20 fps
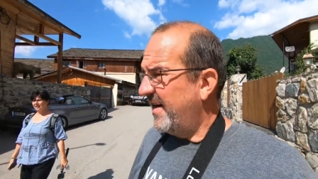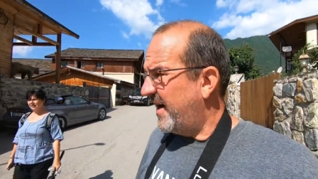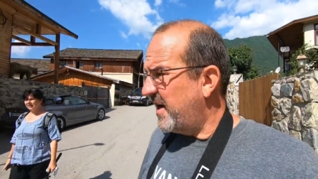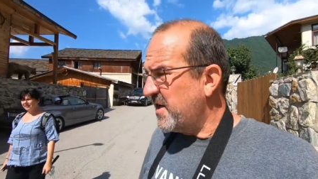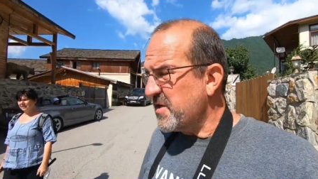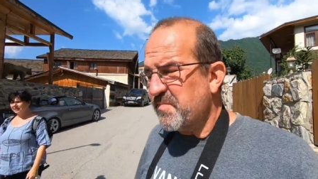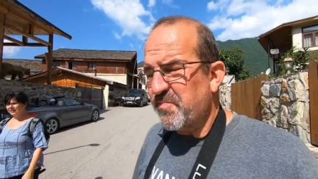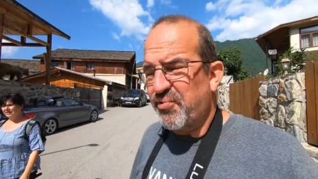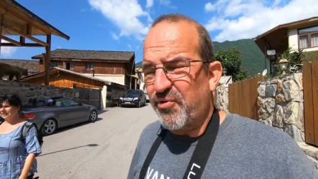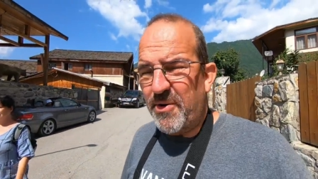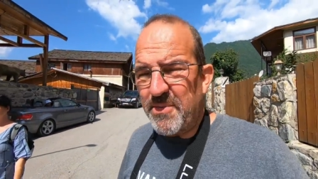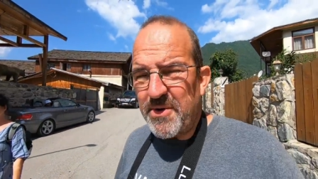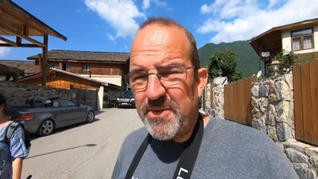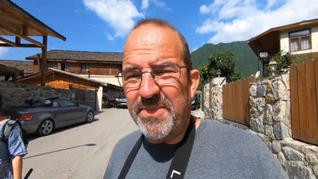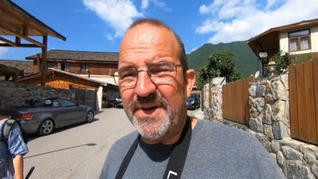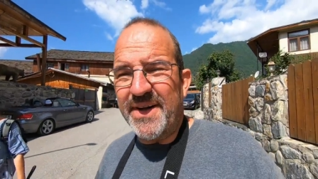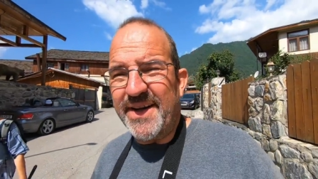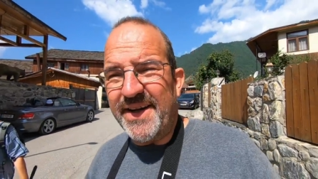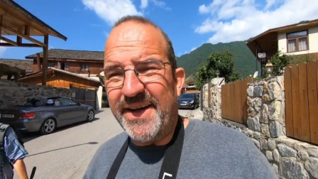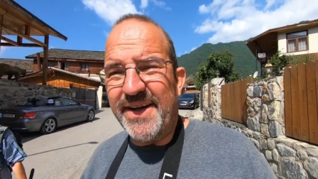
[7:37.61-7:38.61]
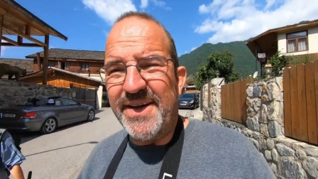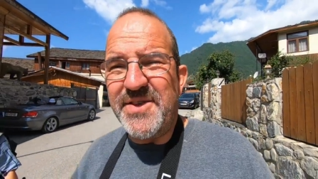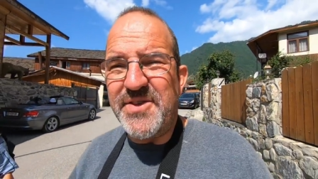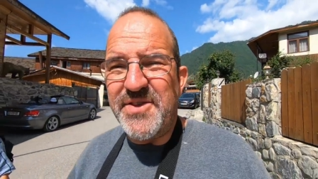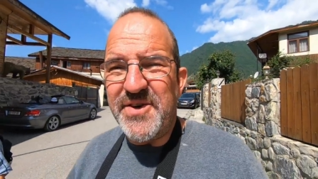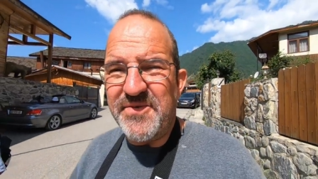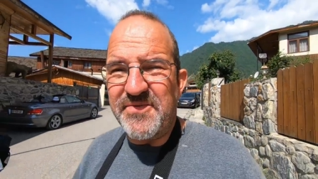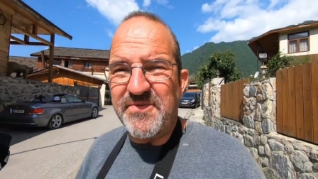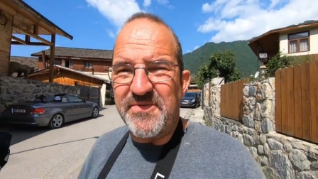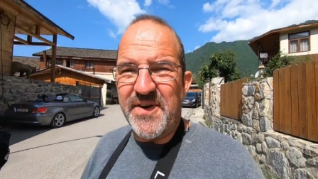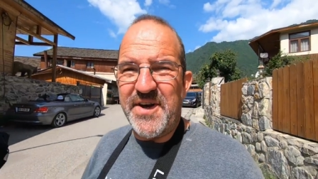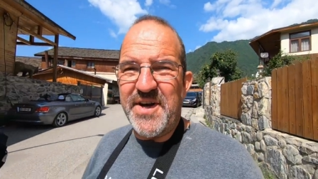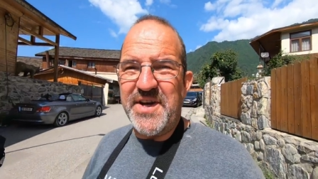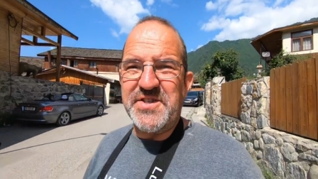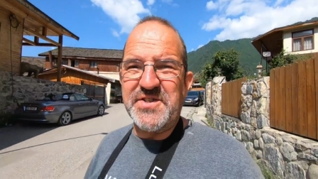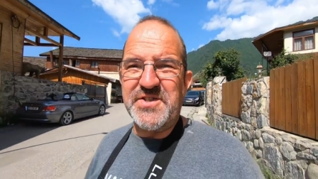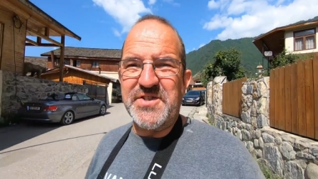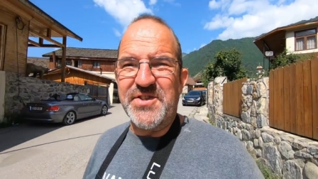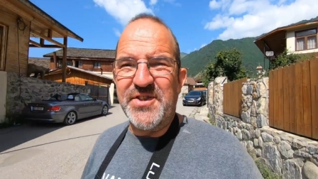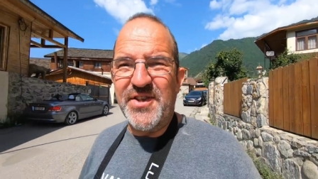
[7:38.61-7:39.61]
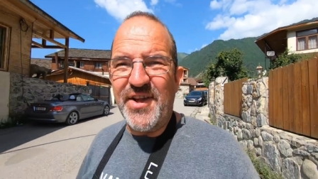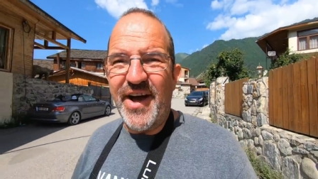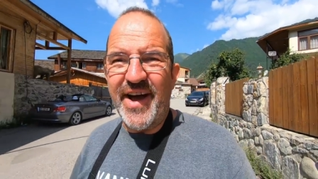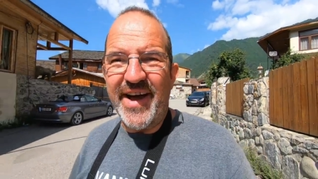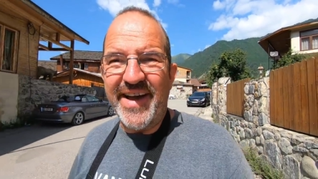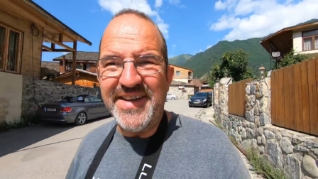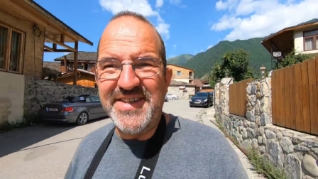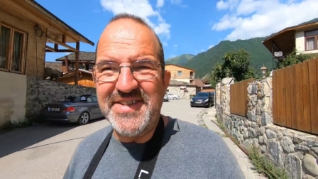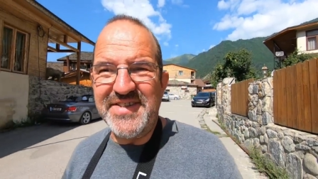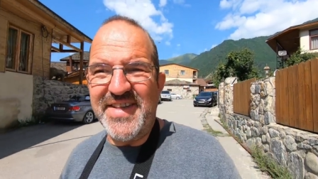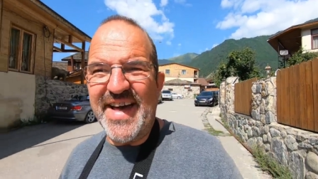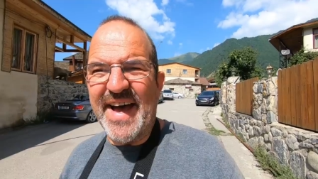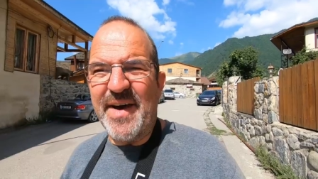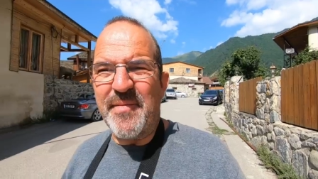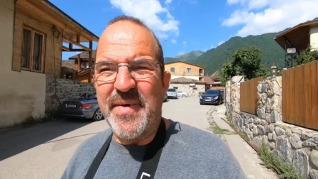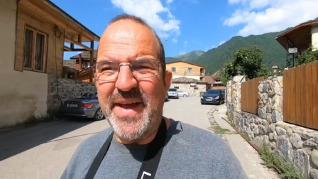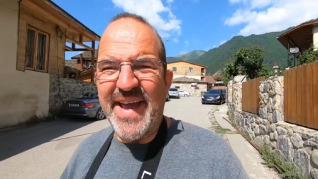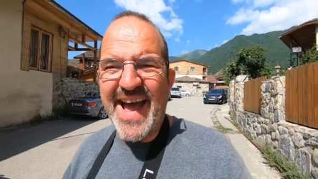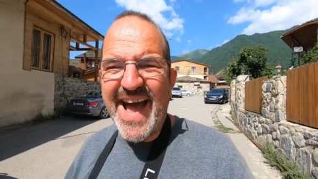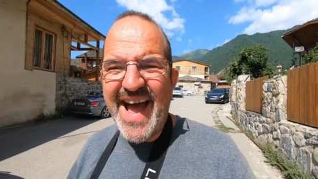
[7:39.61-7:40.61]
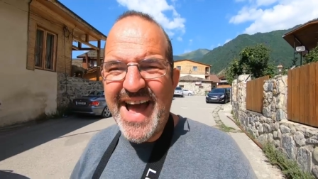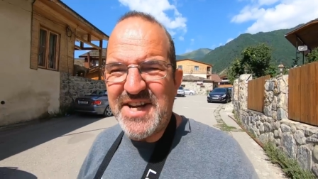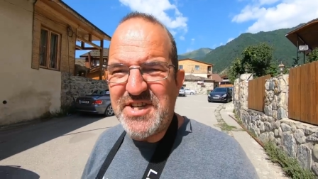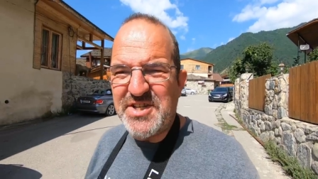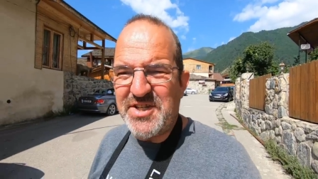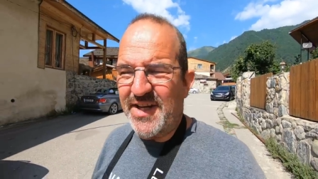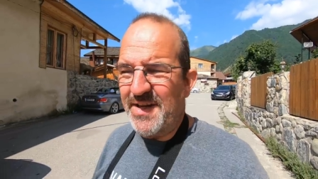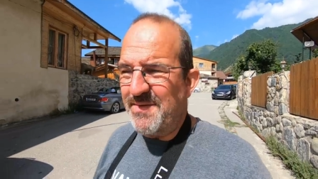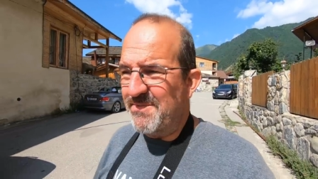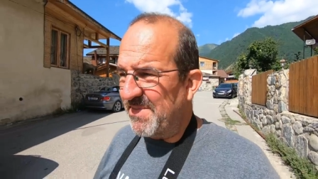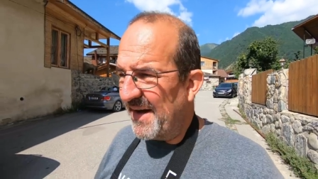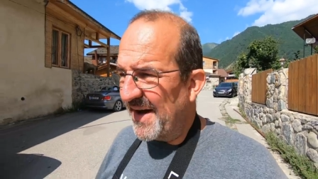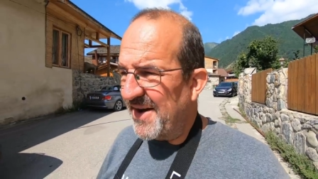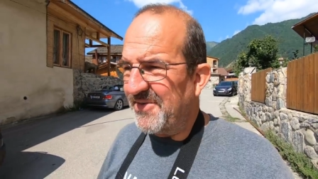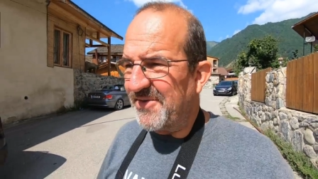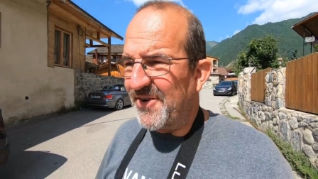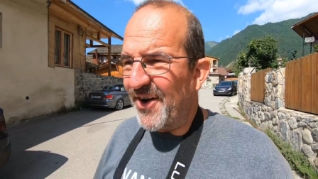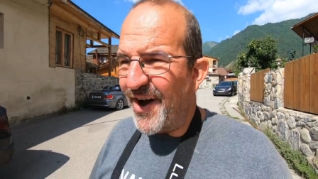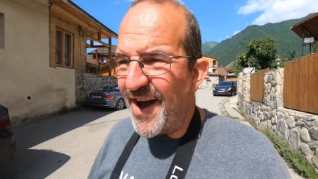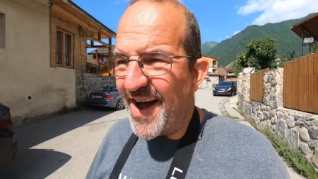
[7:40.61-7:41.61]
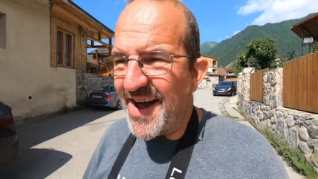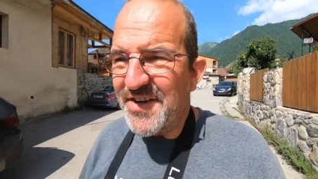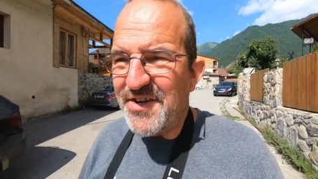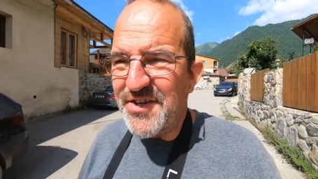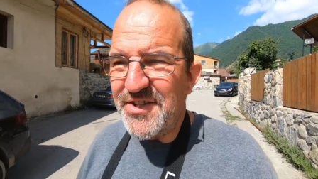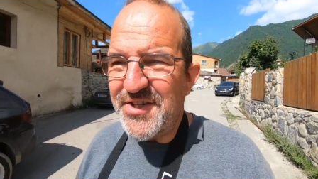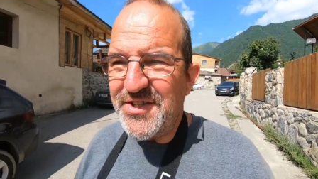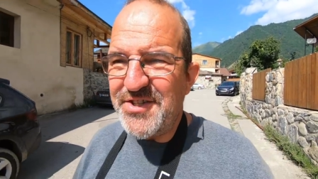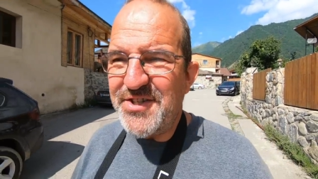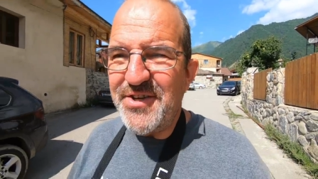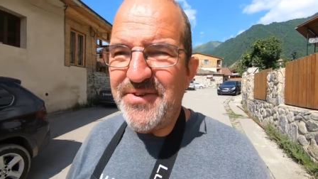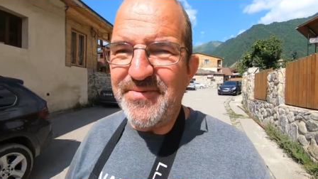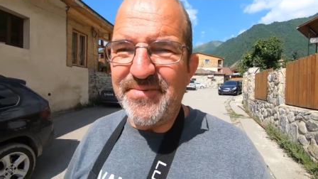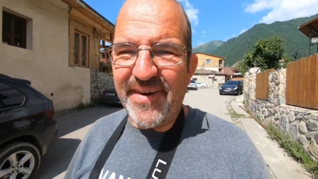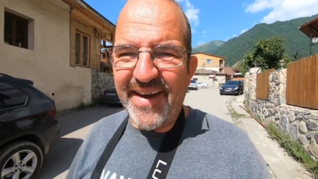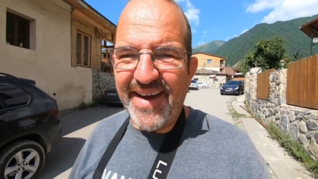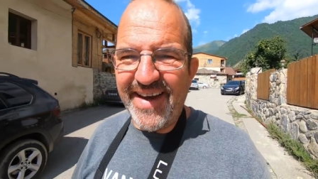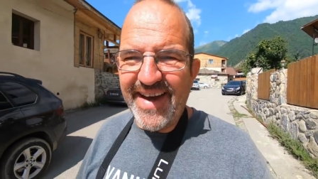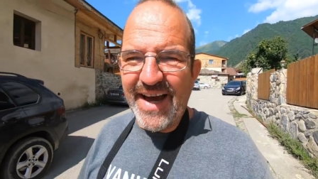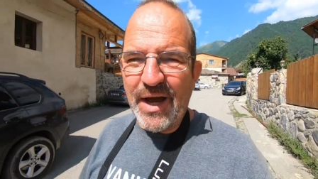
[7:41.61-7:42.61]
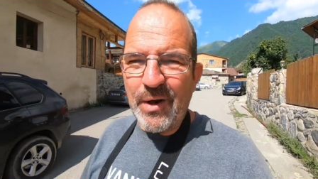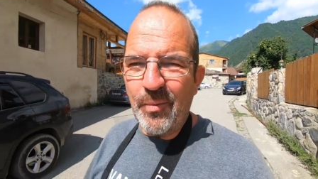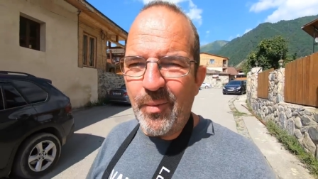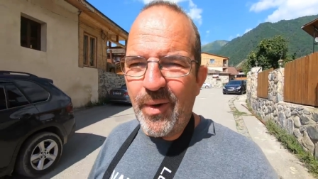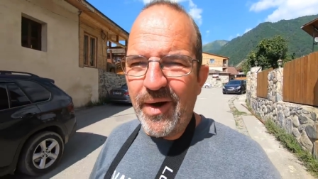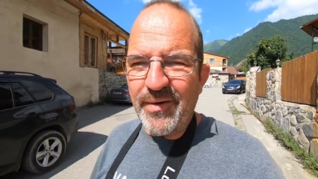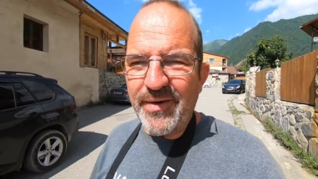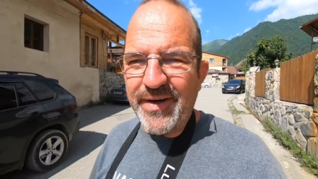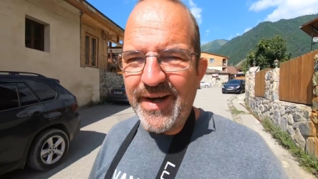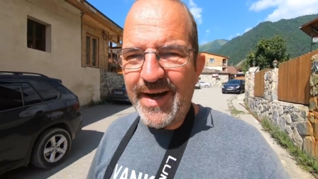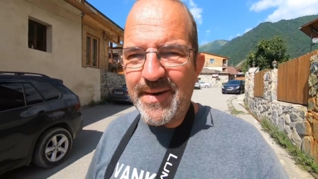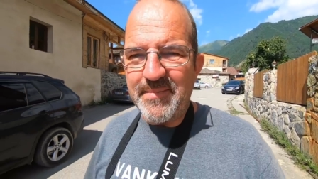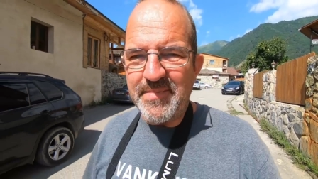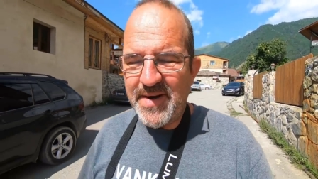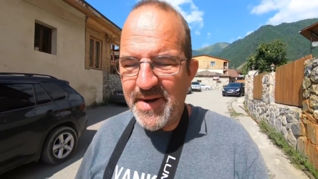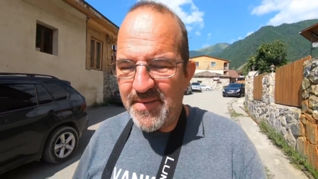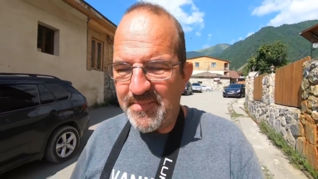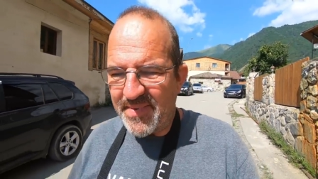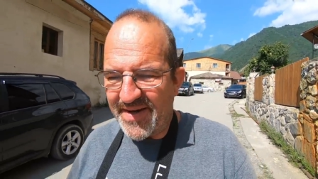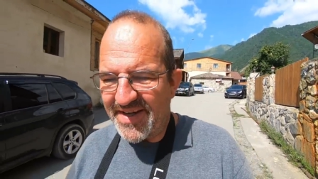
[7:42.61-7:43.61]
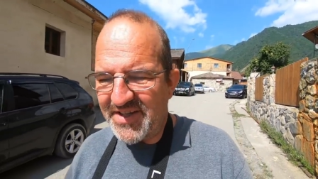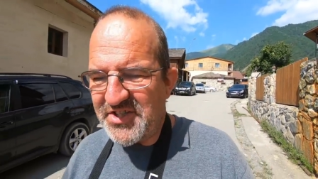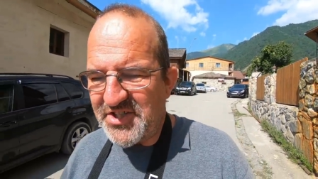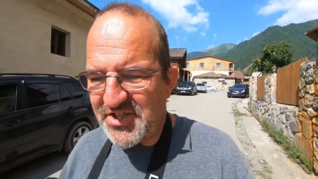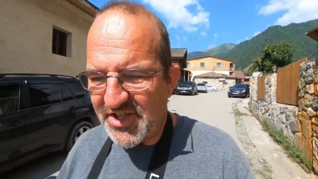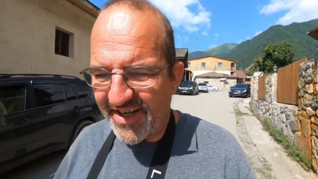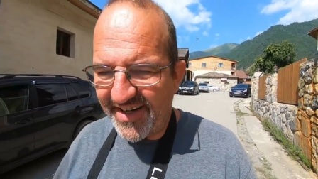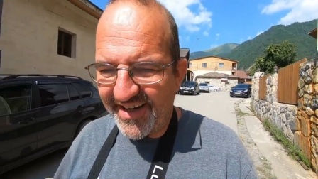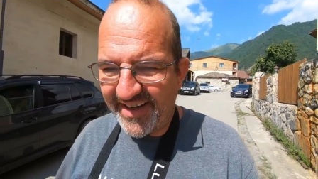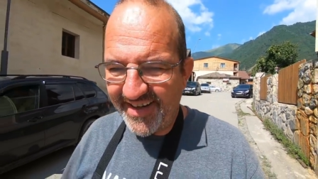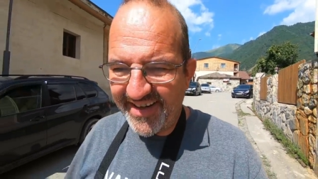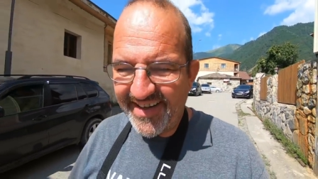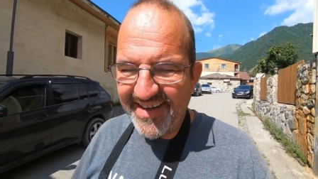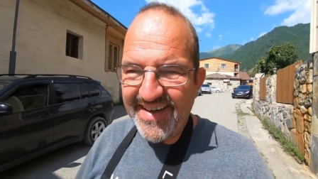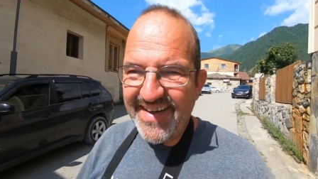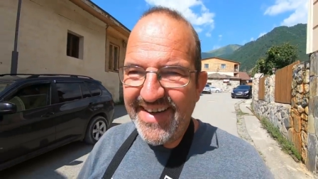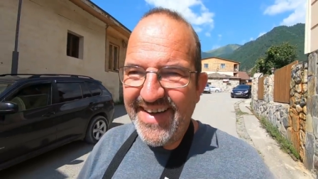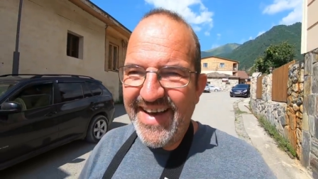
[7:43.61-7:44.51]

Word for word: It's probably the first night that we actually both got under the duvet and woke up a bit chilly.